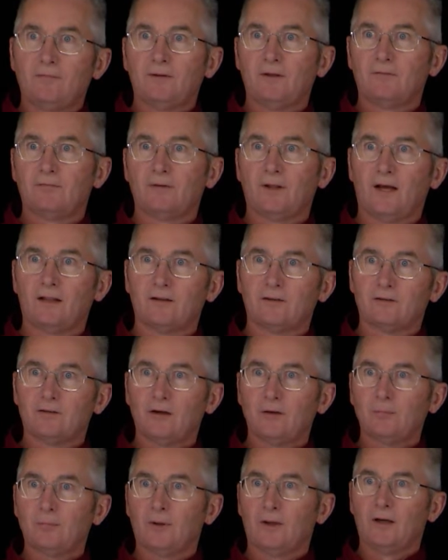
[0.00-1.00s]
fly this
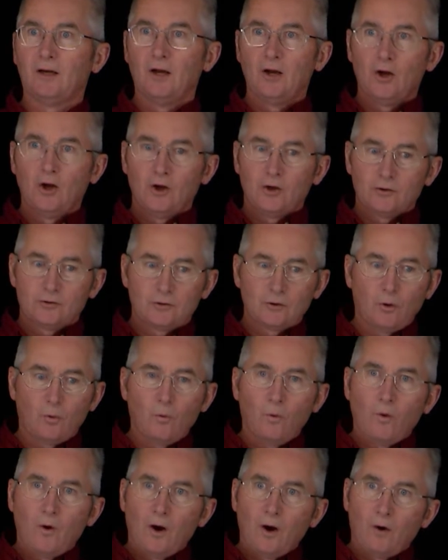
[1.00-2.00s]
airplane. So
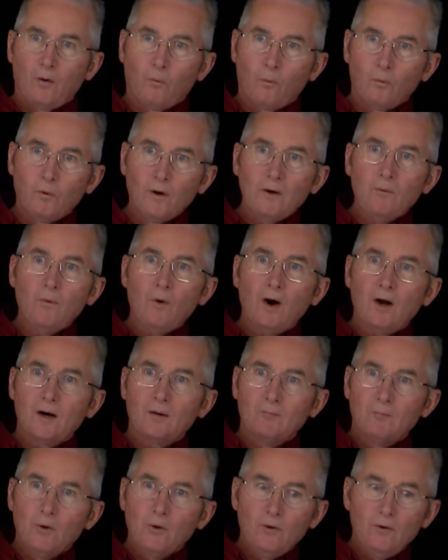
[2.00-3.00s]
we want to
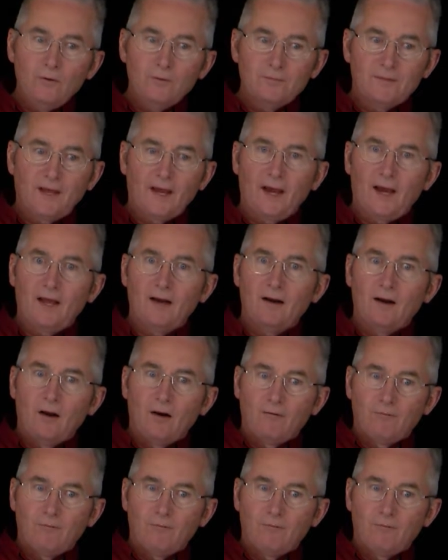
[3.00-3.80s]
move that